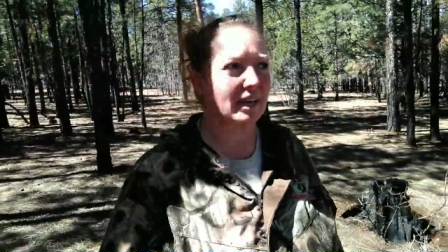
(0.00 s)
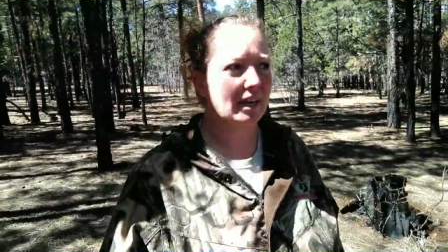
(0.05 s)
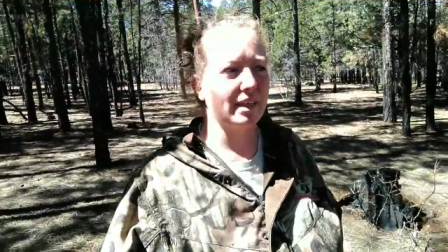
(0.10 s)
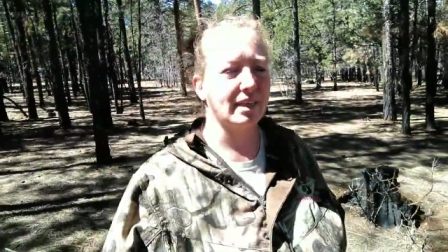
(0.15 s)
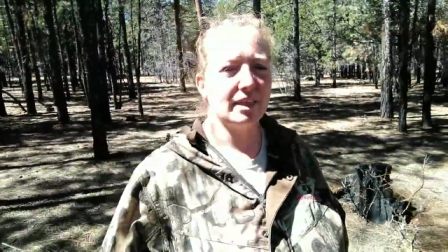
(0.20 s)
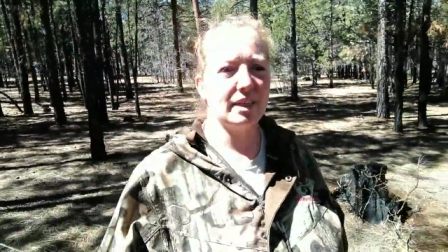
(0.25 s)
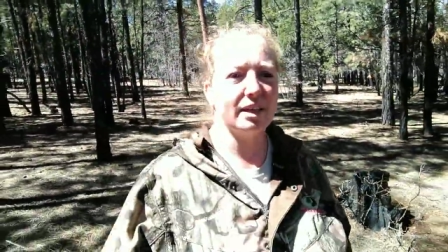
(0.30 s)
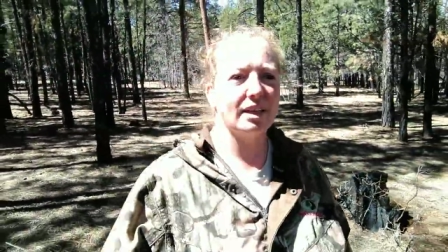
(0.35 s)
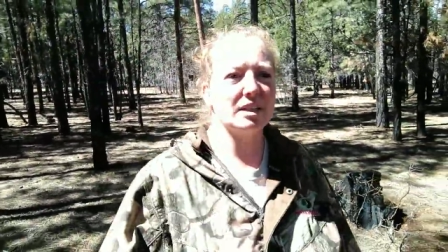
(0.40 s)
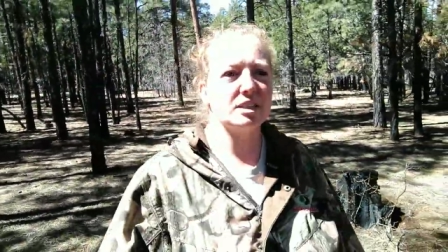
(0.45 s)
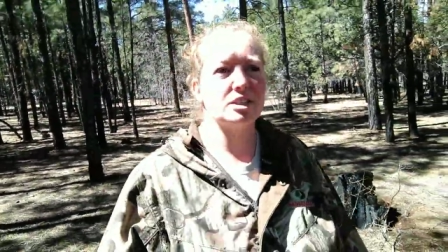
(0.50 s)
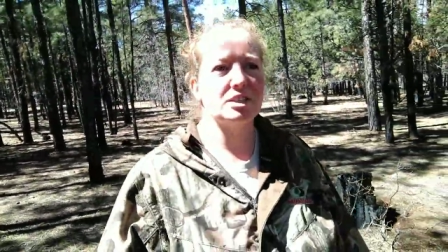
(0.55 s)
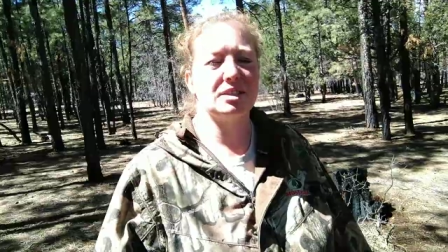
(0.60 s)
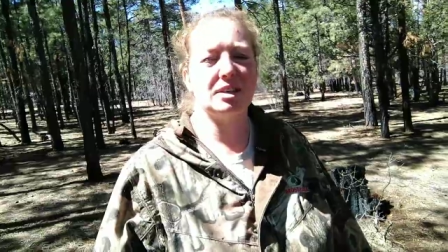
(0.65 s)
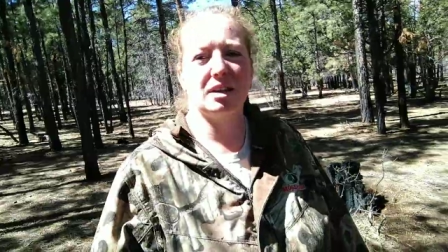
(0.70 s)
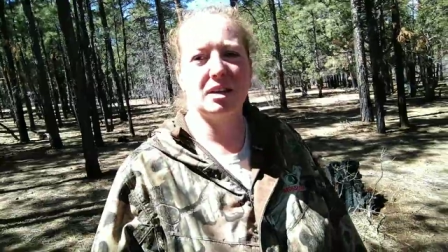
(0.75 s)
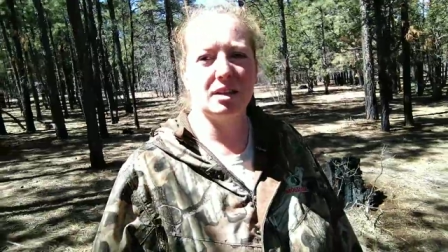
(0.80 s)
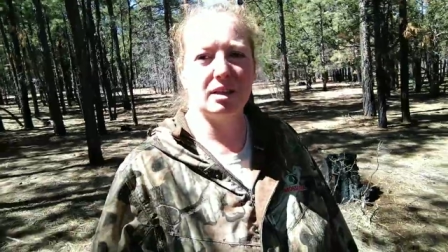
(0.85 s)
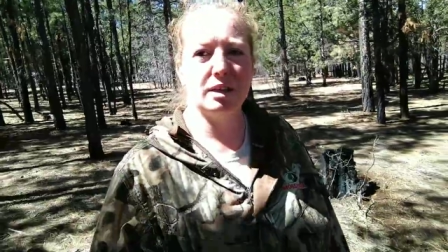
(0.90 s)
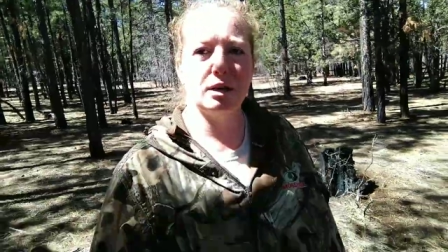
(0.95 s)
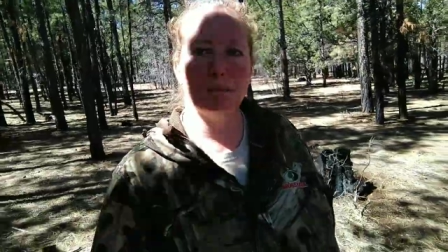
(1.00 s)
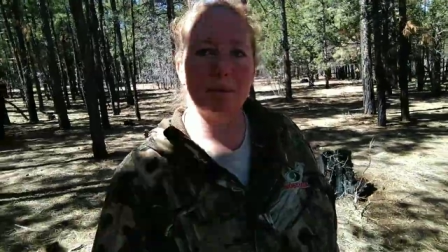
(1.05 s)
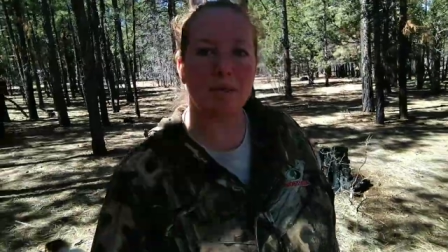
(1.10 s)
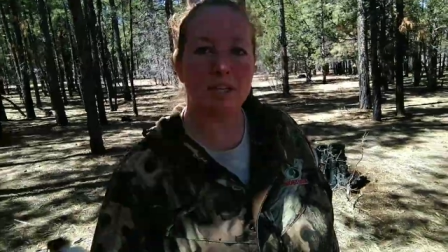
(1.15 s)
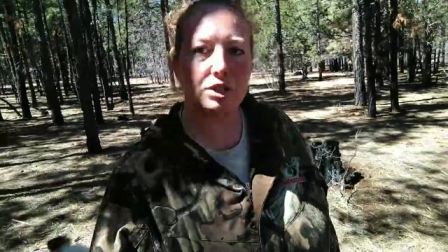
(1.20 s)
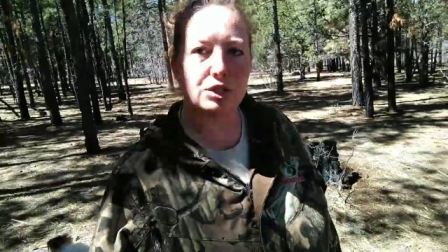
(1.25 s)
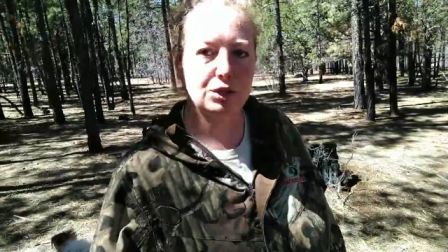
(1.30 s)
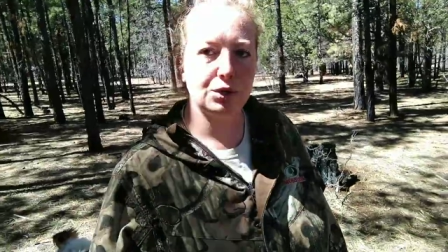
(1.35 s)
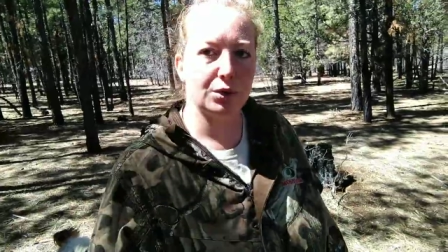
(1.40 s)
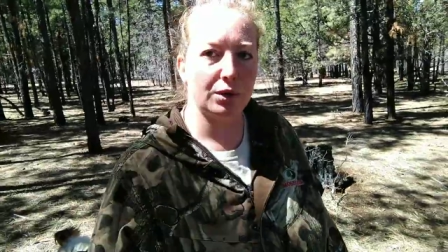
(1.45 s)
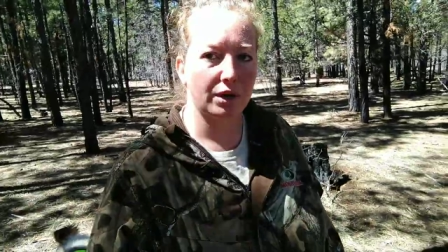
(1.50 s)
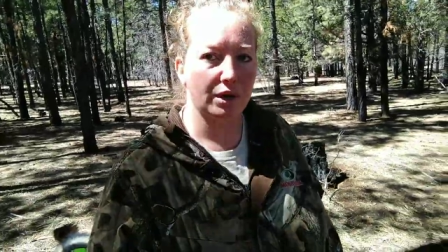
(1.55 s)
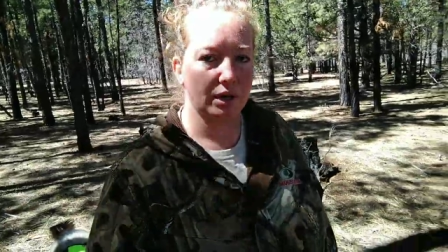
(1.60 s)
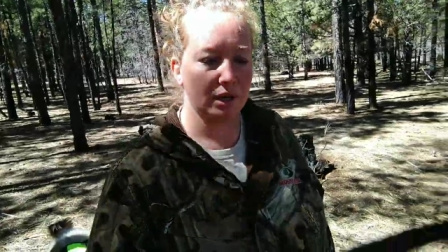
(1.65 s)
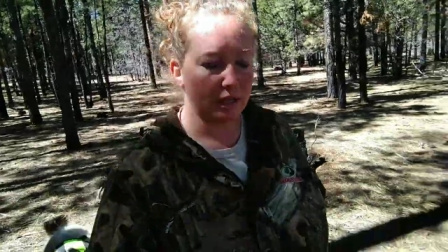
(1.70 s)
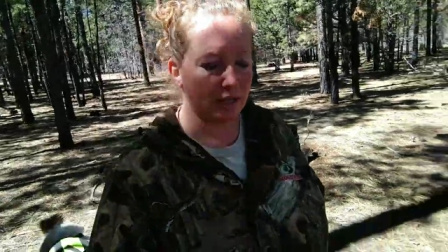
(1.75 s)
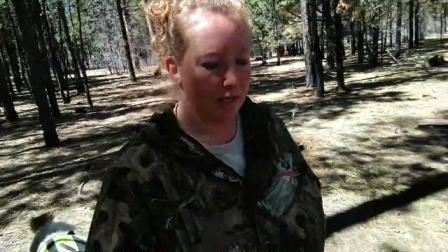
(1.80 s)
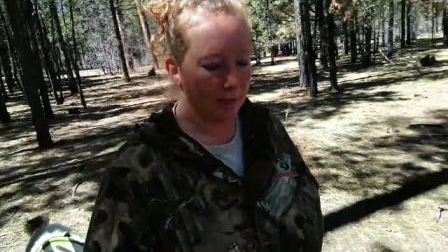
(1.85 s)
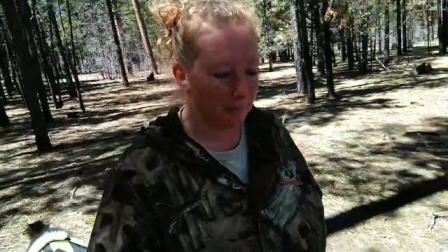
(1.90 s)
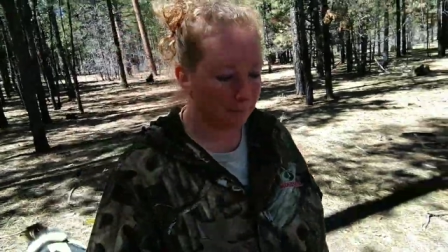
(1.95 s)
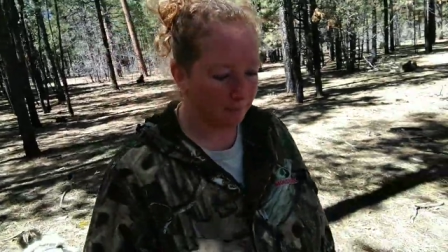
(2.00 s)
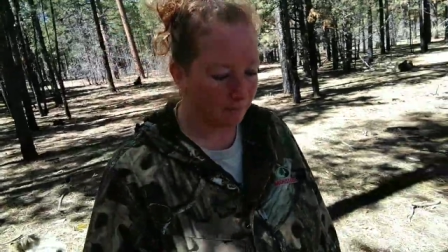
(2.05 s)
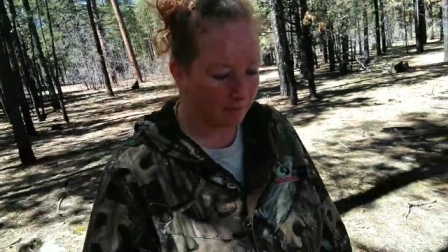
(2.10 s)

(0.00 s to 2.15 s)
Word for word: I think it's still a little bit too early,